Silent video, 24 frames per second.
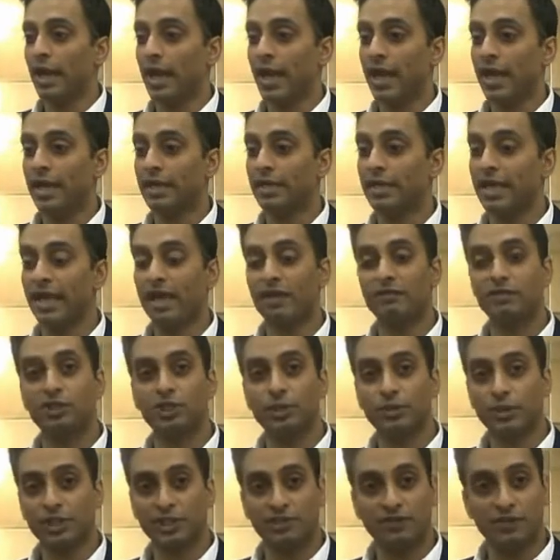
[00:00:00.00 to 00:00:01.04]
And they have
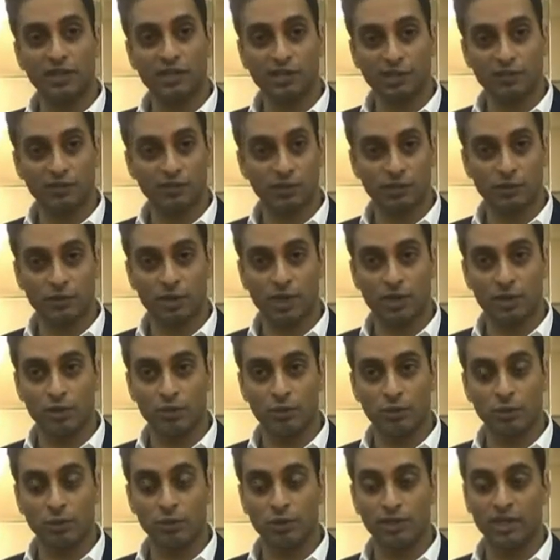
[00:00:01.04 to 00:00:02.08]
Jewish festivals around
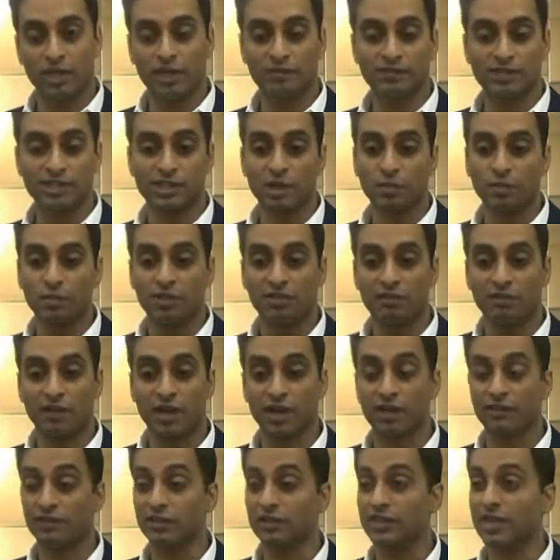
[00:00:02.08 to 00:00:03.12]
the world, and I've sung with
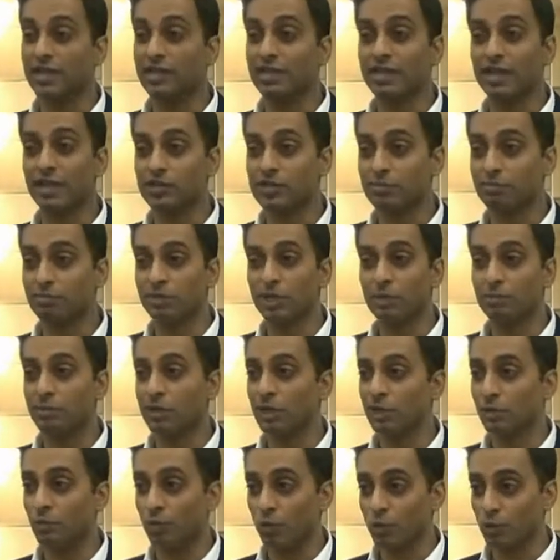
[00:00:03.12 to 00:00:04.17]
Frank for 10,000
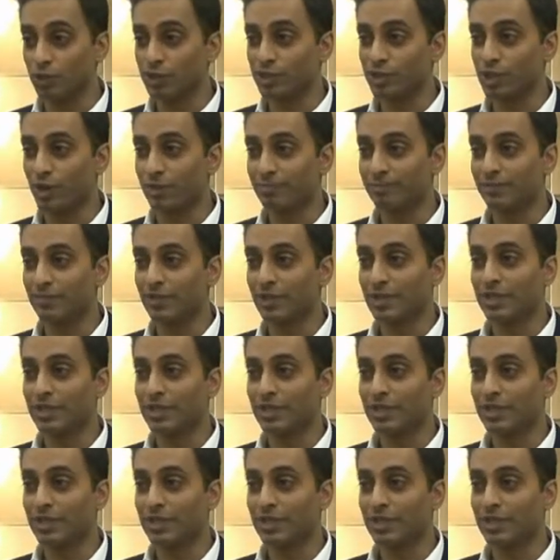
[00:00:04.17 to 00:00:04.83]
people in Warsaw.